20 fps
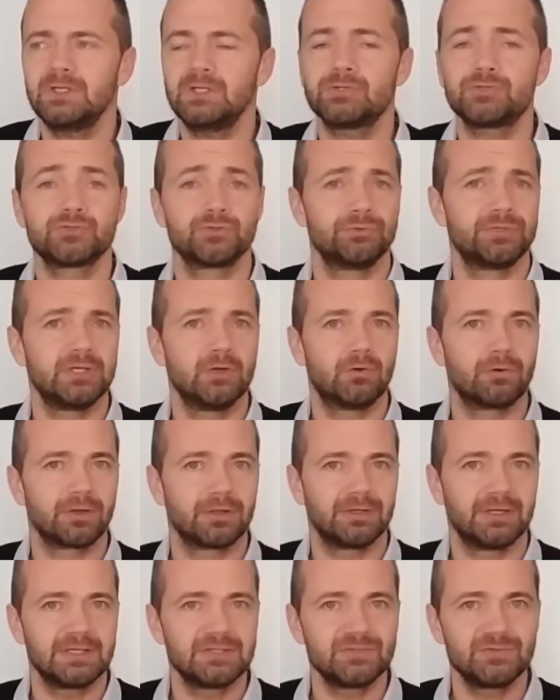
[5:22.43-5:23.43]
So the
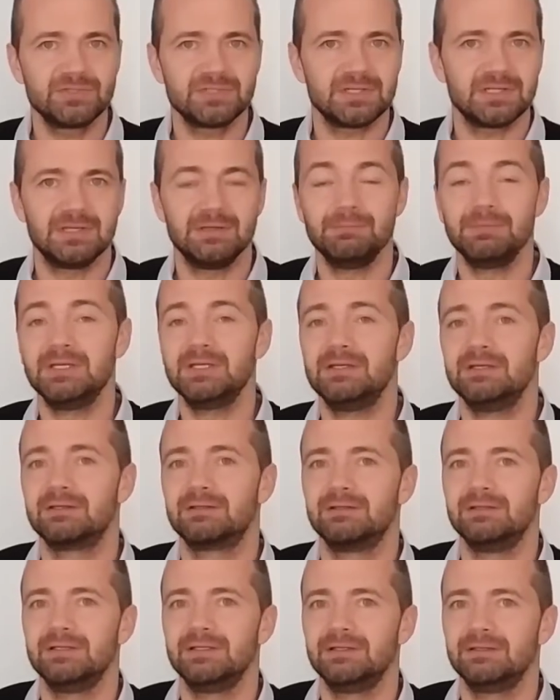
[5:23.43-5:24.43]
organizers
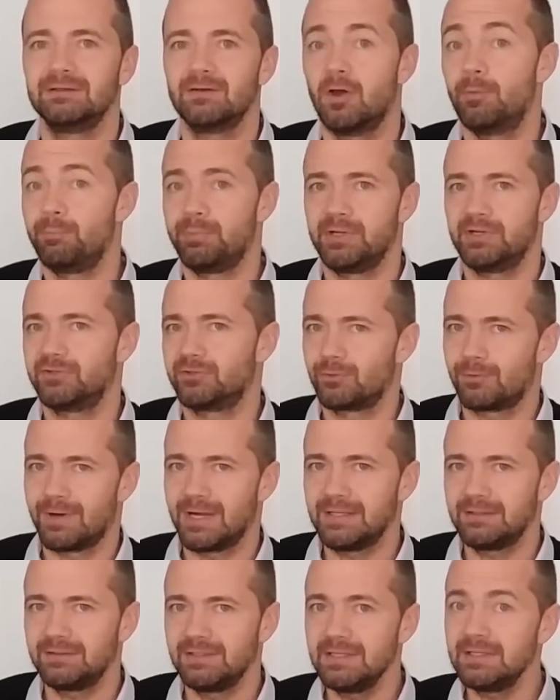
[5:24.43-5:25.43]
immediately appeared
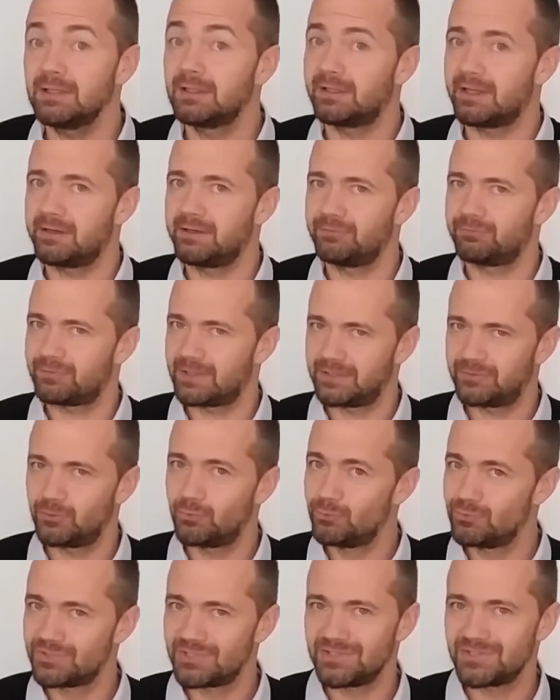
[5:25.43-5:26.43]
quietly, clarified
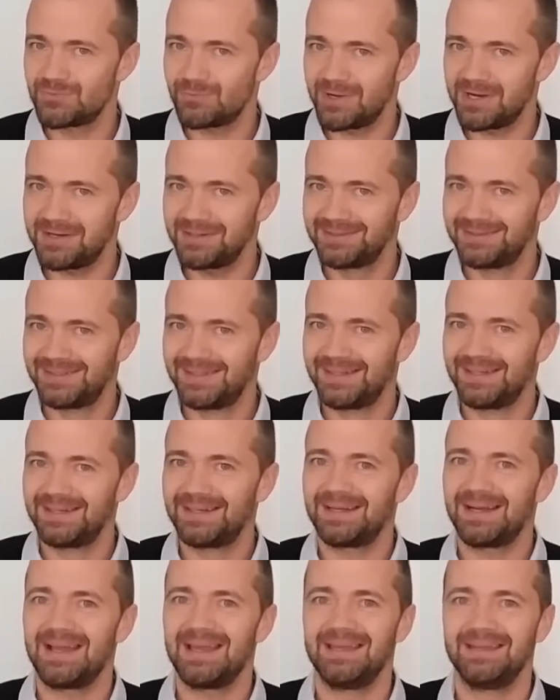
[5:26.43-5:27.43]
who sits where,
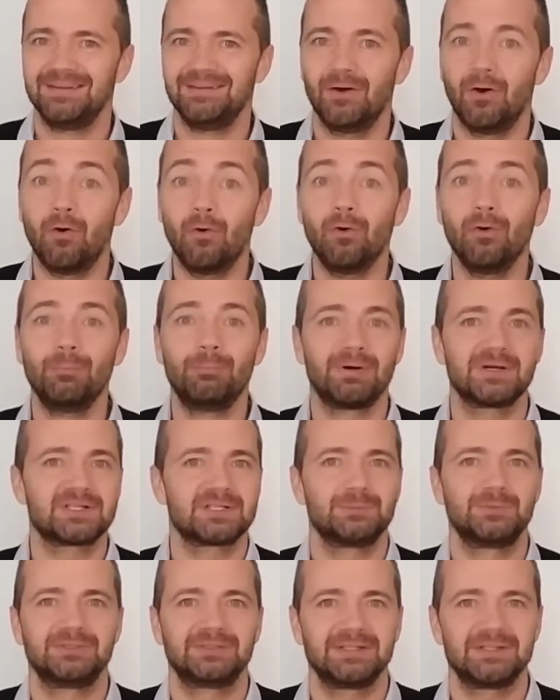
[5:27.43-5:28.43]
and all
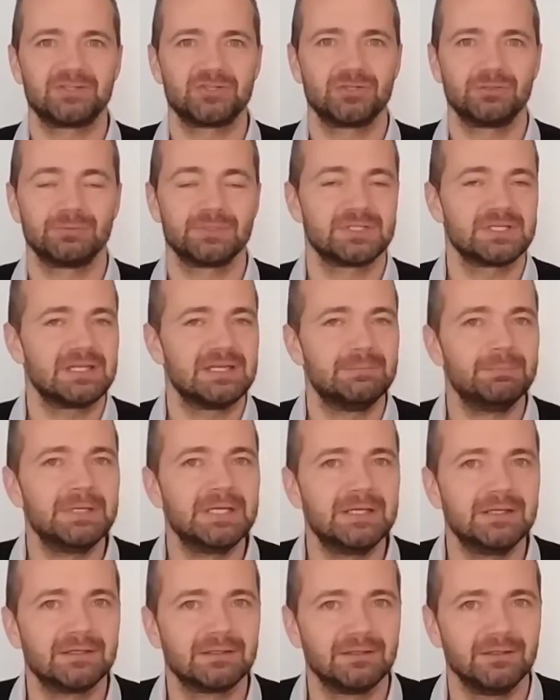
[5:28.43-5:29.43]
possible tension was
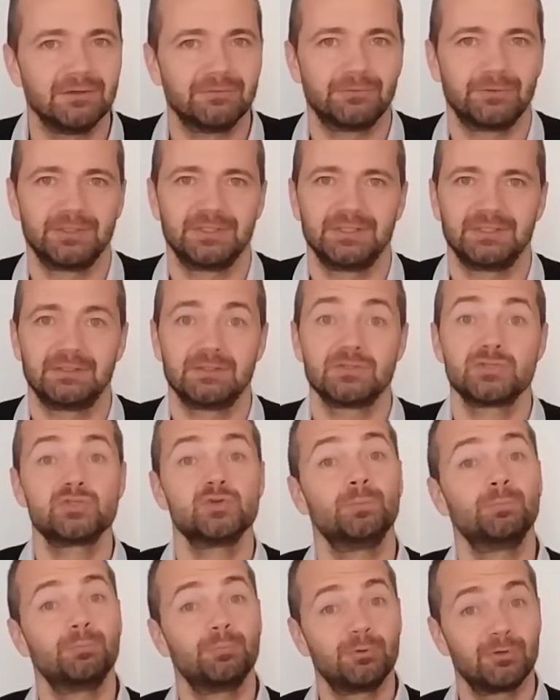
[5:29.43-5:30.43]
immediately avoided.
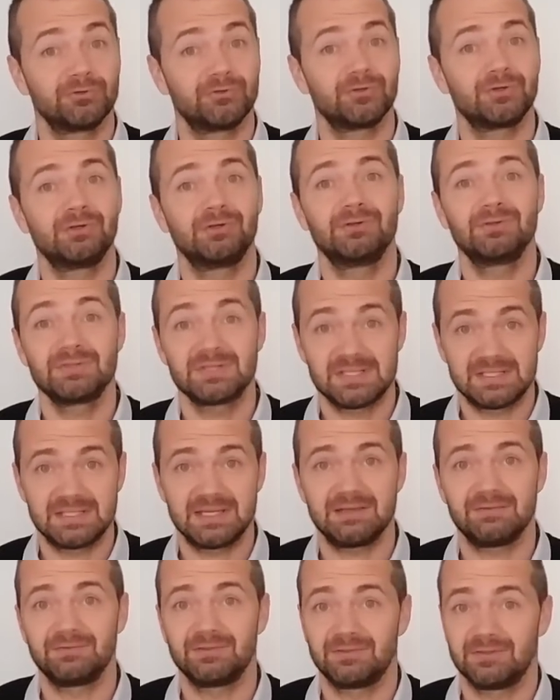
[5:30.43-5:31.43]
So protocol
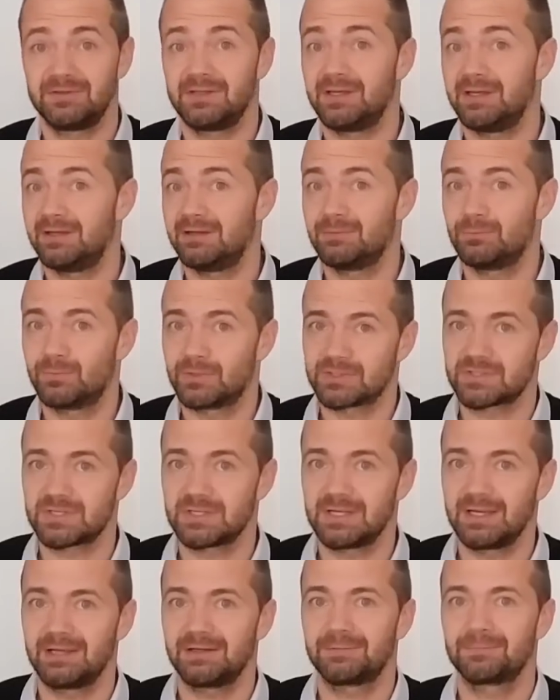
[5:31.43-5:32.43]
saved the day once
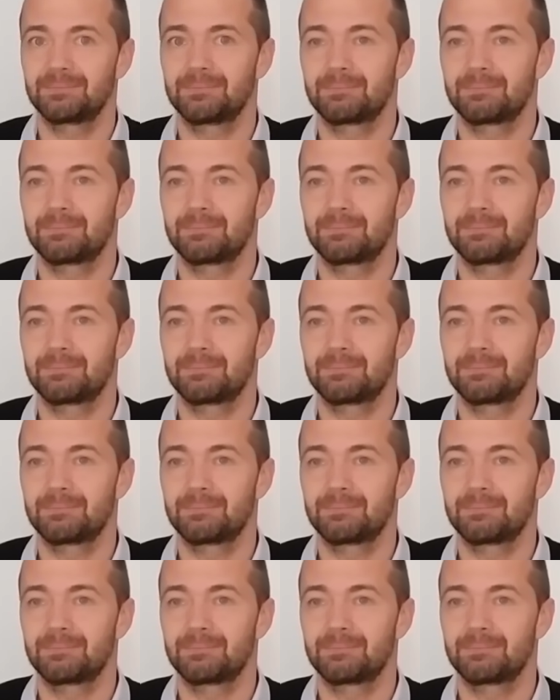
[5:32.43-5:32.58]
again.